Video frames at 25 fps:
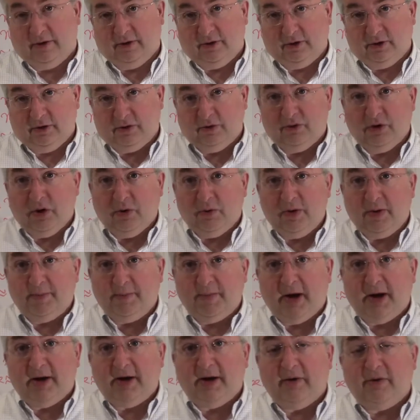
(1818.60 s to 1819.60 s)
You know what a
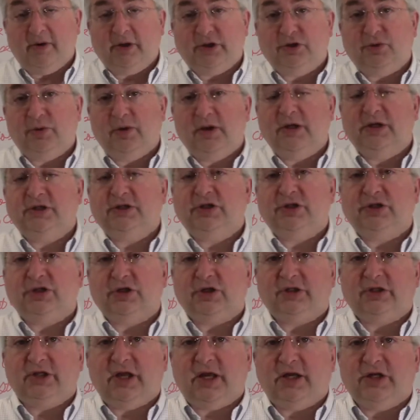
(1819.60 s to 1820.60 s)
binary tree is? You
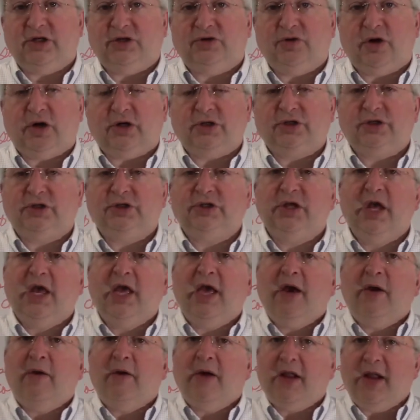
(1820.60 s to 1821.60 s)
took data structures.
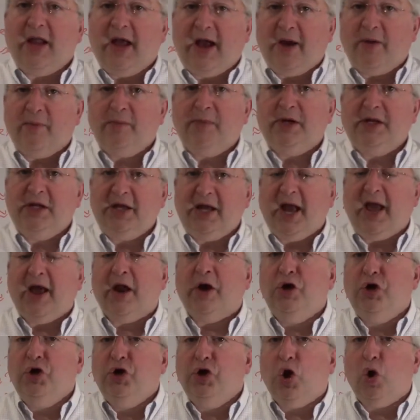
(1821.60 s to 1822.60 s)
Well, how many
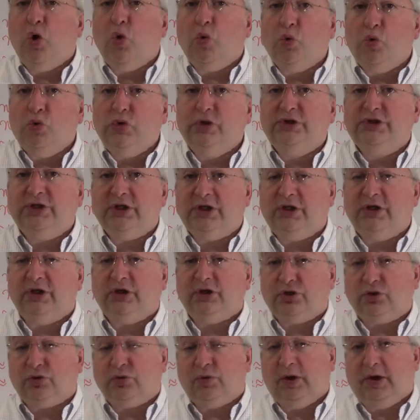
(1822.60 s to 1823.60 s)
nodes in the
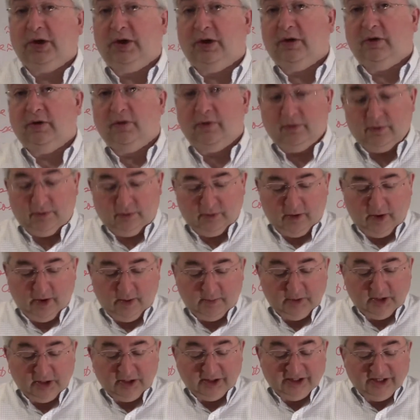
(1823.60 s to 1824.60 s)
tree? Or how
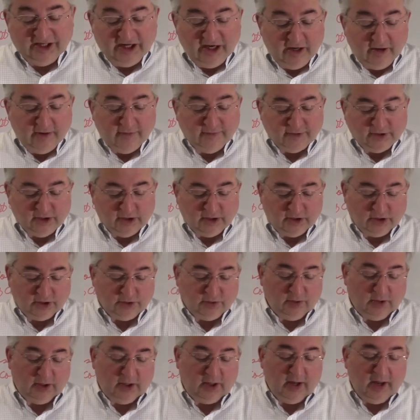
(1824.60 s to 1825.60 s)
many leaves in the
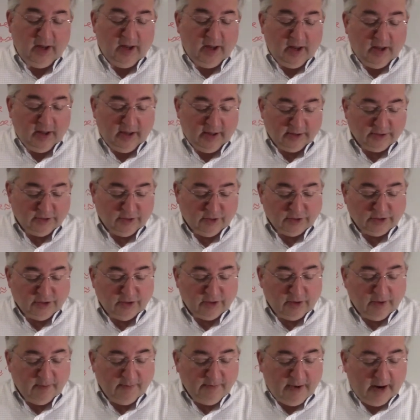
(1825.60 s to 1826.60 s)
tree? There's also
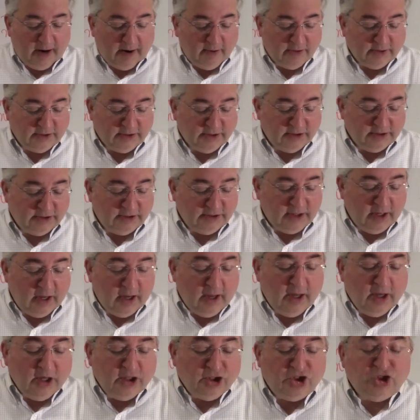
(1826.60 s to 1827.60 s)
comparisons.
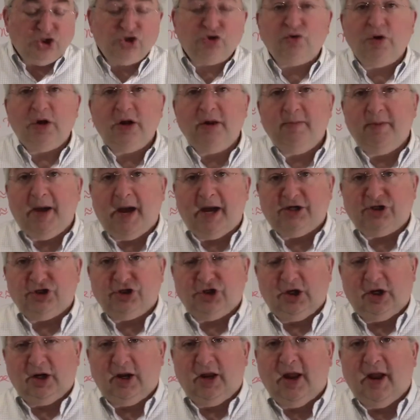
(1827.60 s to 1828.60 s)
String
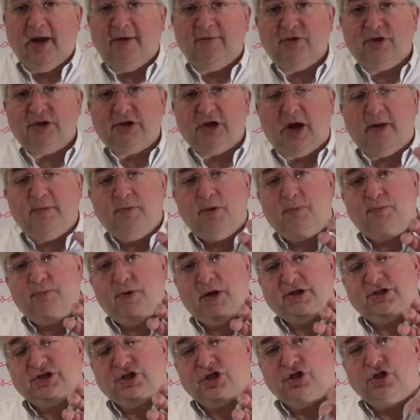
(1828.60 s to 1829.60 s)
matching. Every time you
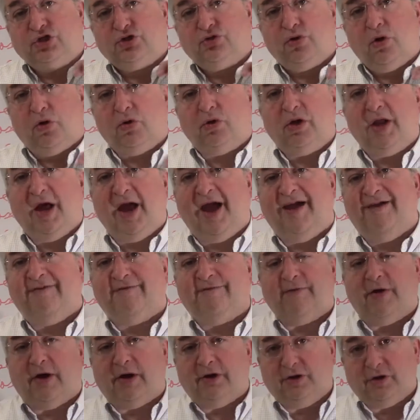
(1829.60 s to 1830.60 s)
press Control
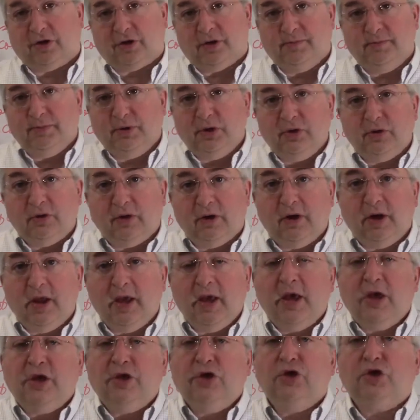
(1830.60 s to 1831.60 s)
F on your computer,
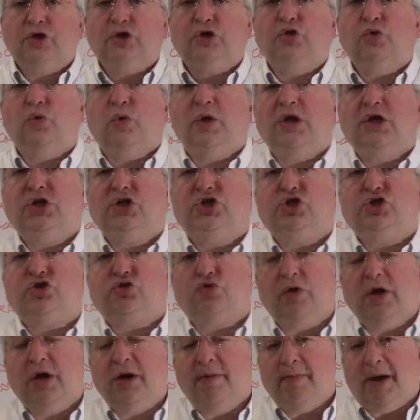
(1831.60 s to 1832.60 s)
you're doing a
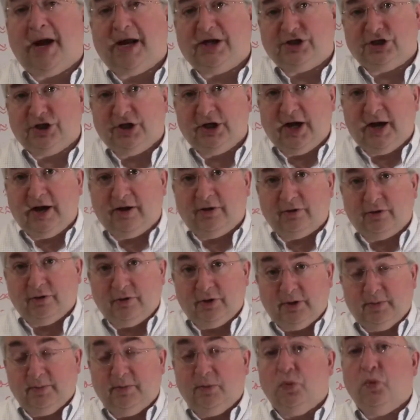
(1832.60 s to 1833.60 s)
string matching
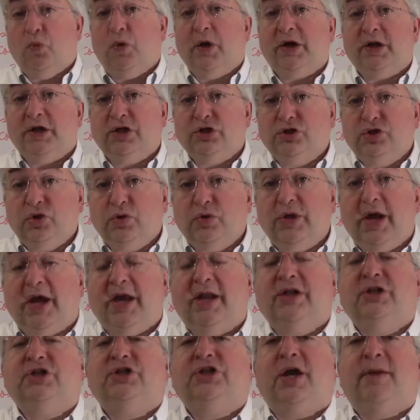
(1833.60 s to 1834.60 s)
algorithm. We're going to do that
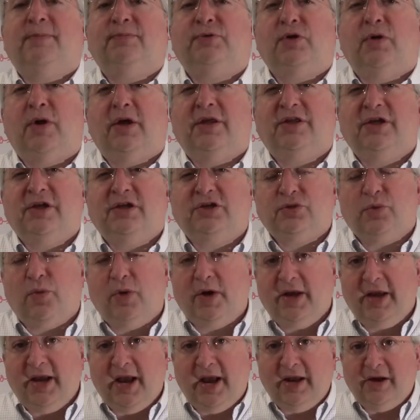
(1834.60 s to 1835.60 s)
in chapter, I think,
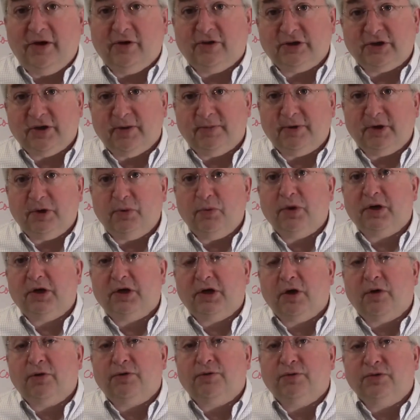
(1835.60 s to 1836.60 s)
28 or something. We're going to
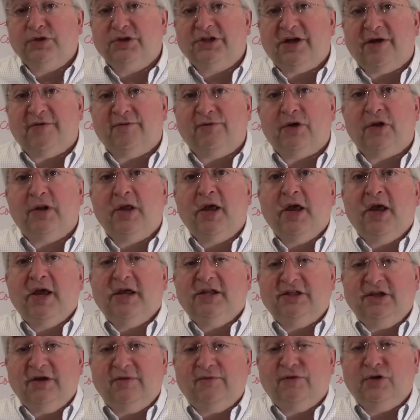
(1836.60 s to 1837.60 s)
go through several
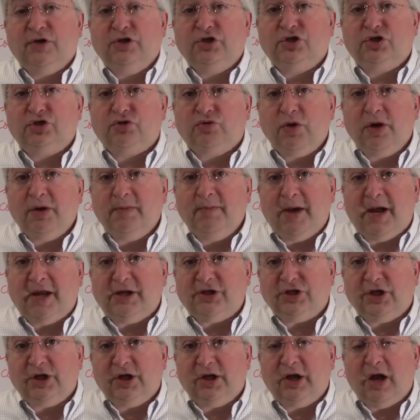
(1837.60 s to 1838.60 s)
different string
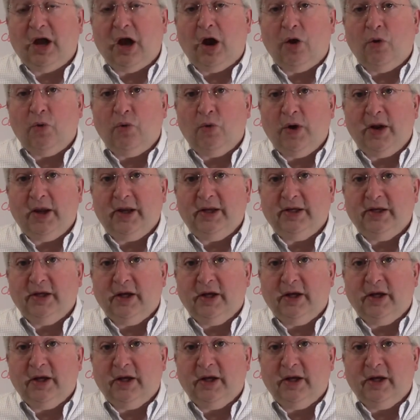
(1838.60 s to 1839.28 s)
matching array